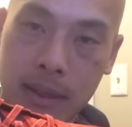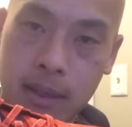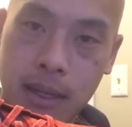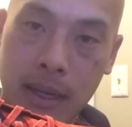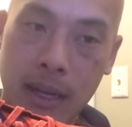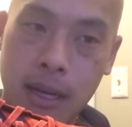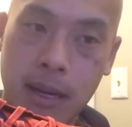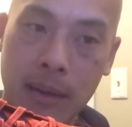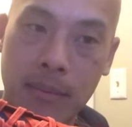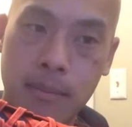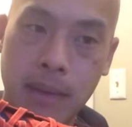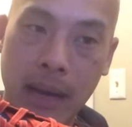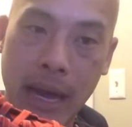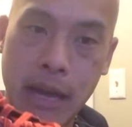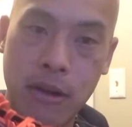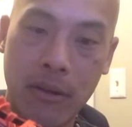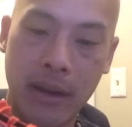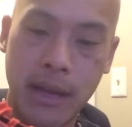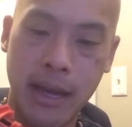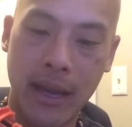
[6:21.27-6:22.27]
I
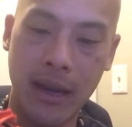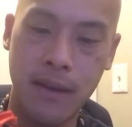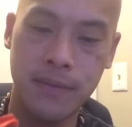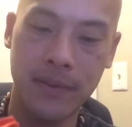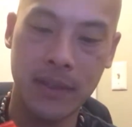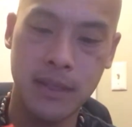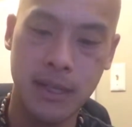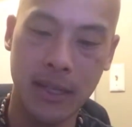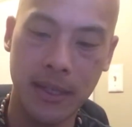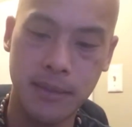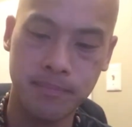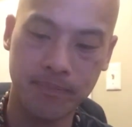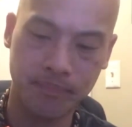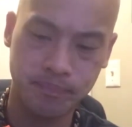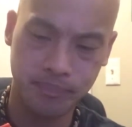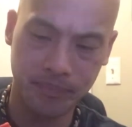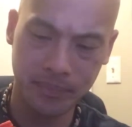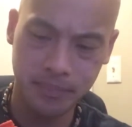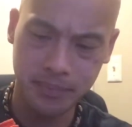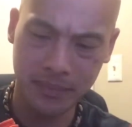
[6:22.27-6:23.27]
don't have to,
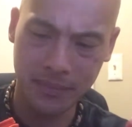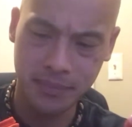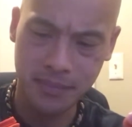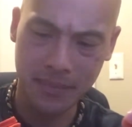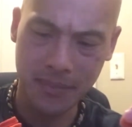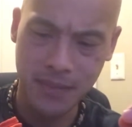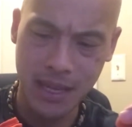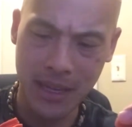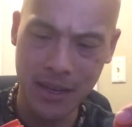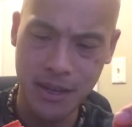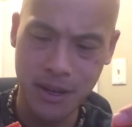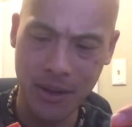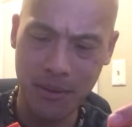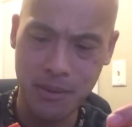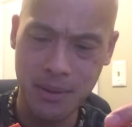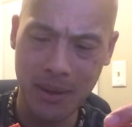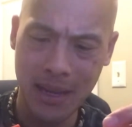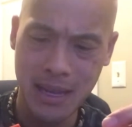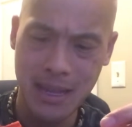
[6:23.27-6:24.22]
you know,